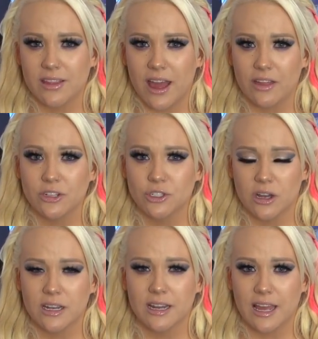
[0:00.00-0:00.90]
that
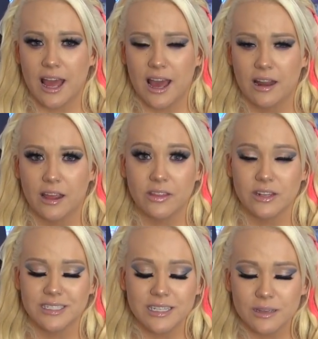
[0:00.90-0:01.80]
John and I had and
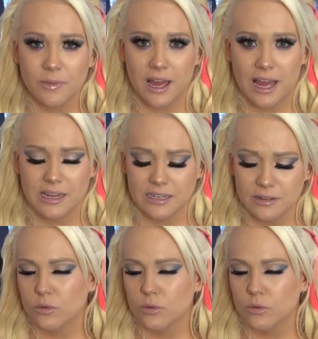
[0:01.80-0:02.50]
the team had,